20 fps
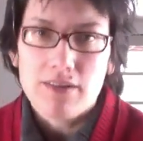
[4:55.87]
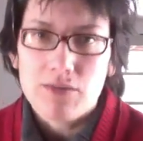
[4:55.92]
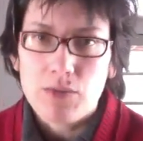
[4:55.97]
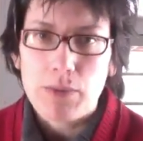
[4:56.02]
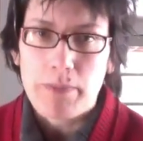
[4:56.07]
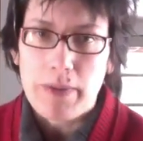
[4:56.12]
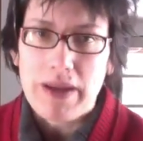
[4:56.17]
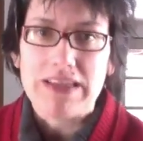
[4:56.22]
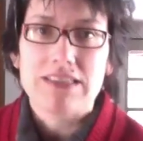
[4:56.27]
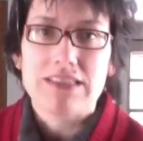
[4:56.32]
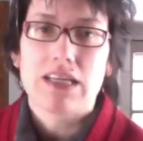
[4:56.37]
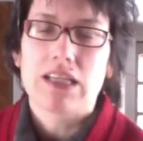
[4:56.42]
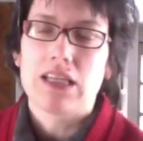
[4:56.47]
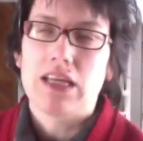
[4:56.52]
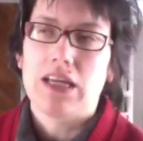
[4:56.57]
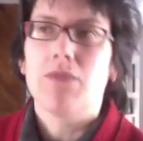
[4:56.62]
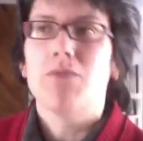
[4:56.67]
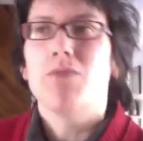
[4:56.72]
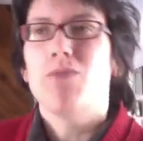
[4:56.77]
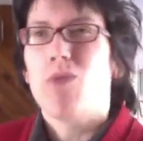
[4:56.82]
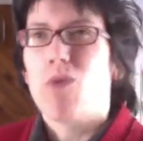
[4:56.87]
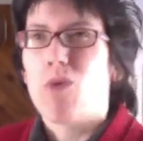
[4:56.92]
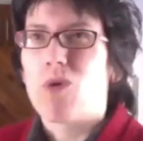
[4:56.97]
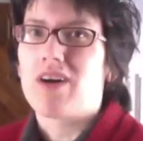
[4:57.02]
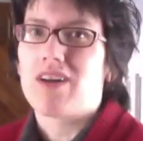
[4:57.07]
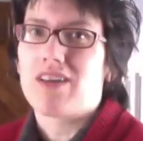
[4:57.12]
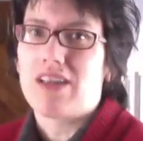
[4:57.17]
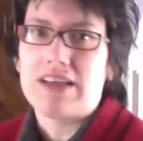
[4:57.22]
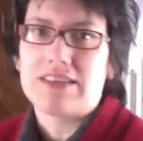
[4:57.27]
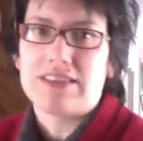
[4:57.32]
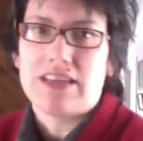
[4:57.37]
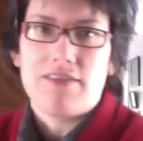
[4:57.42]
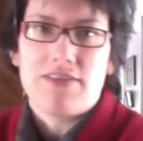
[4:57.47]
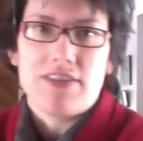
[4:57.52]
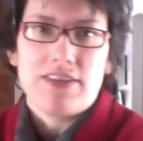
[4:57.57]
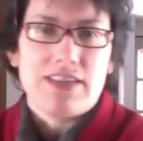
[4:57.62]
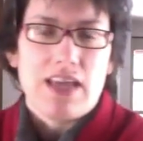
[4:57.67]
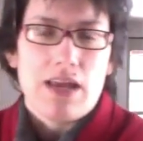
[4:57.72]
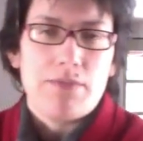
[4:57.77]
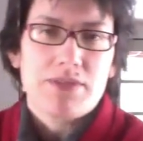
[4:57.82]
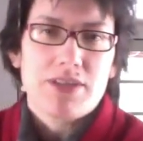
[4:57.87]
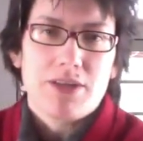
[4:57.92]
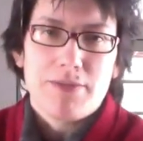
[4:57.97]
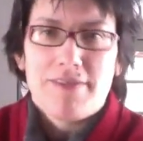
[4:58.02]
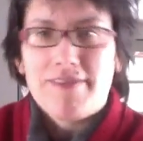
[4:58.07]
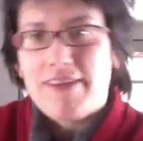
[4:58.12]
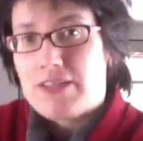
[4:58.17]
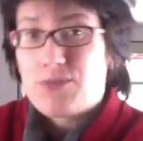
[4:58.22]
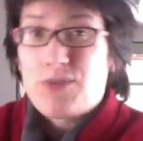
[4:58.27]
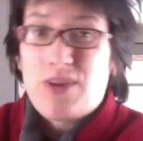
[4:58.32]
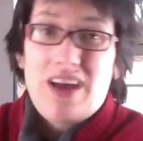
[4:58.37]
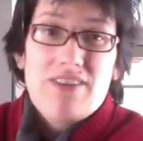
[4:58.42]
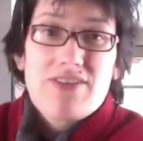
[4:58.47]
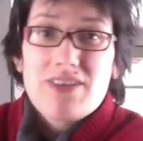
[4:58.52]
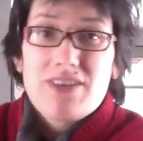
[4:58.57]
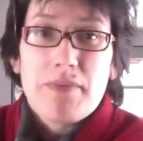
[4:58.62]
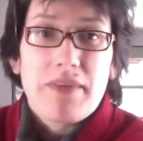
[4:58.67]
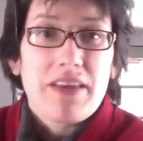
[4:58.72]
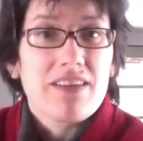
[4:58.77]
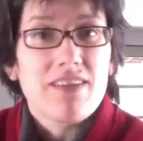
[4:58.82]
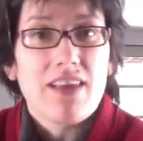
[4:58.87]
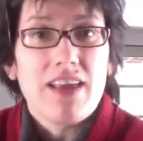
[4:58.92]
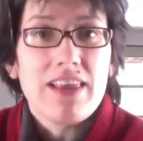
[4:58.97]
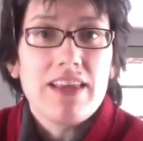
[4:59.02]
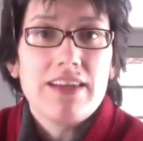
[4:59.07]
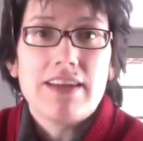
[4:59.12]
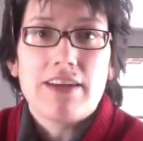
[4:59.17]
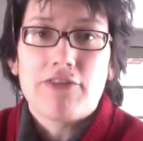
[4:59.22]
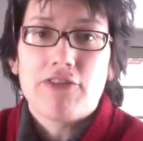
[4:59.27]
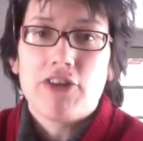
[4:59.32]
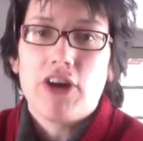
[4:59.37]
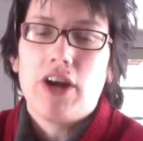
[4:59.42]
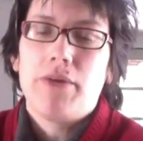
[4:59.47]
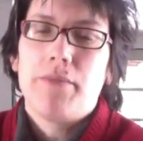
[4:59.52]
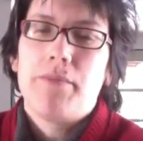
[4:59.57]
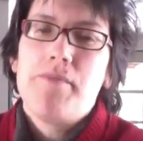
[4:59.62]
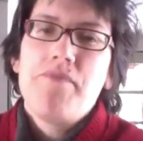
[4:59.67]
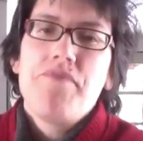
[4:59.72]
We basically more or less have the same. Some of us will have something slightly different.